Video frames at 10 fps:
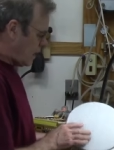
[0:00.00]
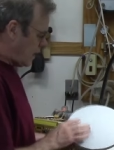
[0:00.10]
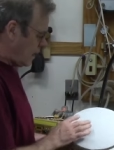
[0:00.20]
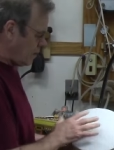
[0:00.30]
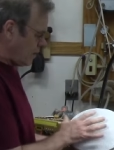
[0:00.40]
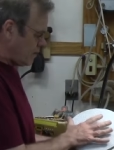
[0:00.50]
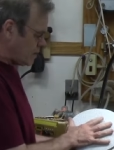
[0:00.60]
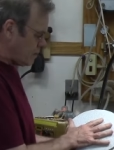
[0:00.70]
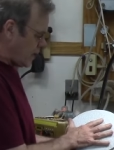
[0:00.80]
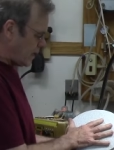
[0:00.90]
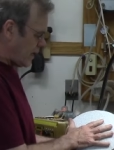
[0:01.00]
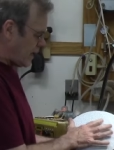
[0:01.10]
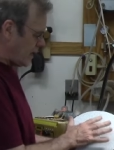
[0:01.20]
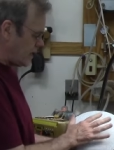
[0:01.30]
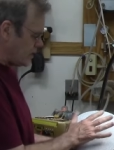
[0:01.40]
I believe it's about
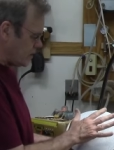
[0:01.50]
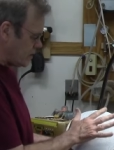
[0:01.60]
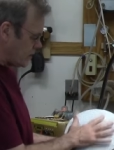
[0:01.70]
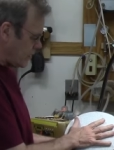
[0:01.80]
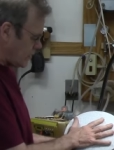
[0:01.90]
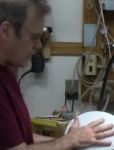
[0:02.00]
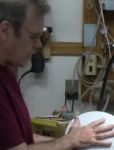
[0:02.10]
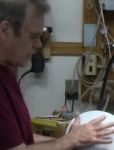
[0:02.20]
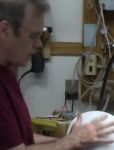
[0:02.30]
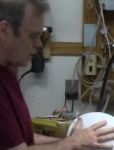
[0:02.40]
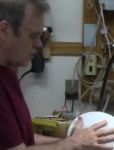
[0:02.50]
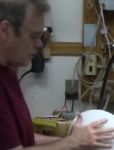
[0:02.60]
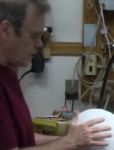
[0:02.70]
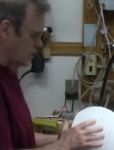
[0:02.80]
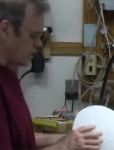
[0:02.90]
nine inches, so I could glue a
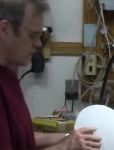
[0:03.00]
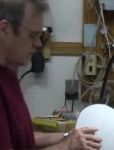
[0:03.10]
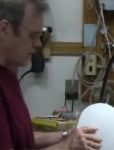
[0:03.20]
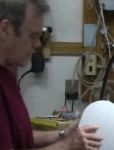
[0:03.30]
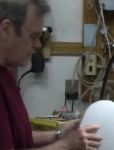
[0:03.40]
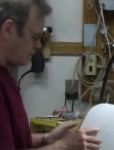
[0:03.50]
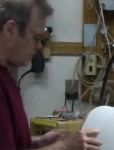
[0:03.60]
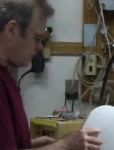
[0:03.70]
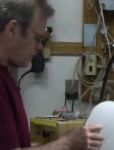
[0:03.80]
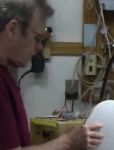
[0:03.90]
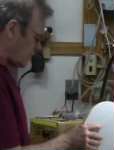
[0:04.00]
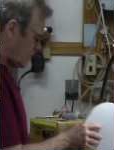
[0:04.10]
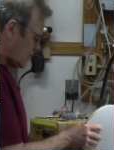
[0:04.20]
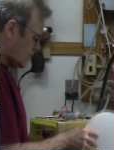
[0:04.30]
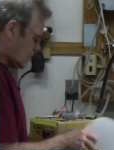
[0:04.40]
piece of uh,
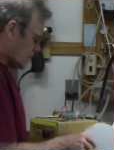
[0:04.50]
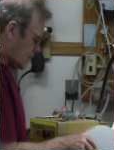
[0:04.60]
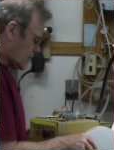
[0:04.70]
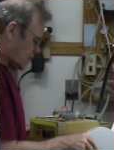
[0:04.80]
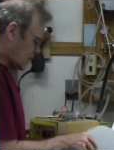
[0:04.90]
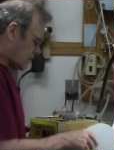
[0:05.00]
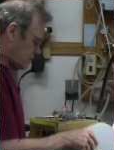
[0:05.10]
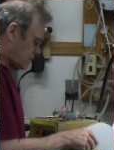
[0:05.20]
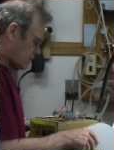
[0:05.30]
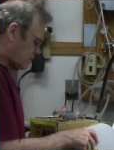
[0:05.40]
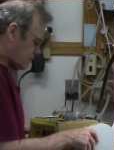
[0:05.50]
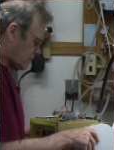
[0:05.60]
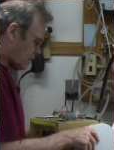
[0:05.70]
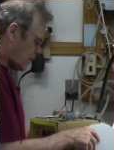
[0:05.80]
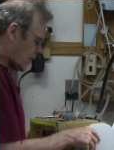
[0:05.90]
uh,
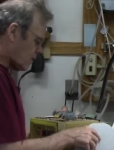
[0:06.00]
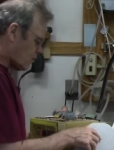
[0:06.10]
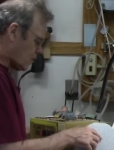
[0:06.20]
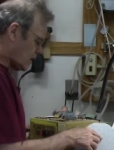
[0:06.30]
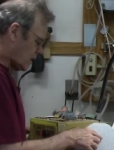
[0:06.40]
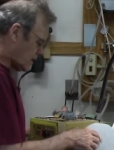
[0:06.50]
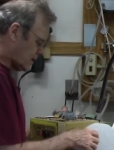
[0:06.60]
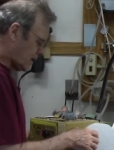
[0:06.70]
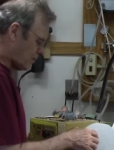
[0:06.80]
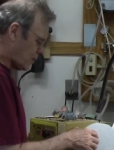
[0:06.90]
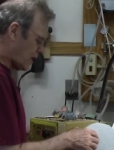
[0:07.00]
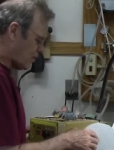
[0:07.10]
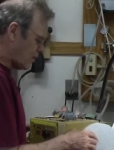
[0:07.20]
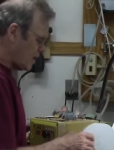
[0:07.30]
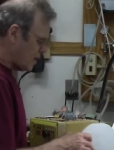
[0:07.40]
plywood,
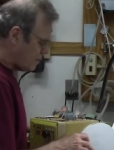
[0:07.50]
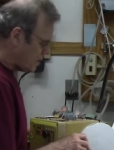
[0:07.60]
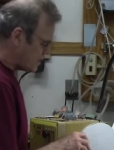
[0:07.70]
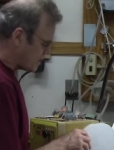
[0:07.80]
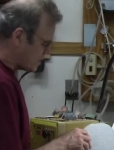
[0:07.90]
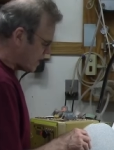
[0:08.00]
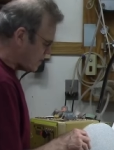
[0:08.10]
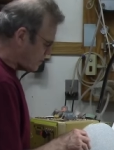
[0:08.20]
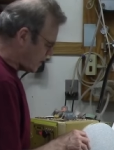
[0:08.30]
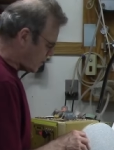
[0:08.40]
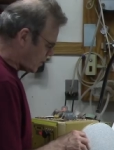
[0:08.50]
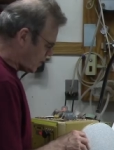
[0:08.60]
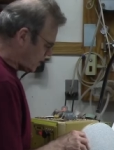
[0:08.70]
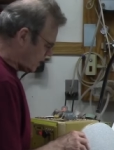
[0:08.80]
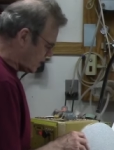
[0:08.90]
plywood, piece of sandpaper
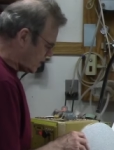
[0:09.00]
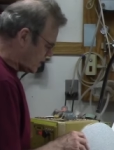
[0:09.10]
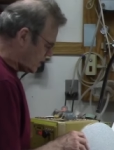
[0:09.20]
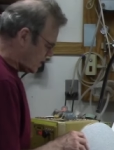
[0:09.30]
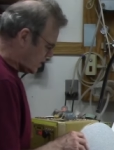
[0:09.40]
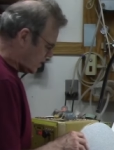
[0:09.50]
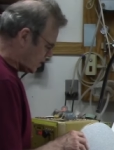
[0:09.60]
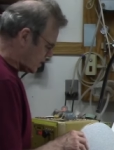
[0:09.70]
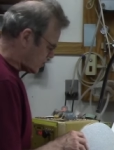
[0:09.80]
on there, on this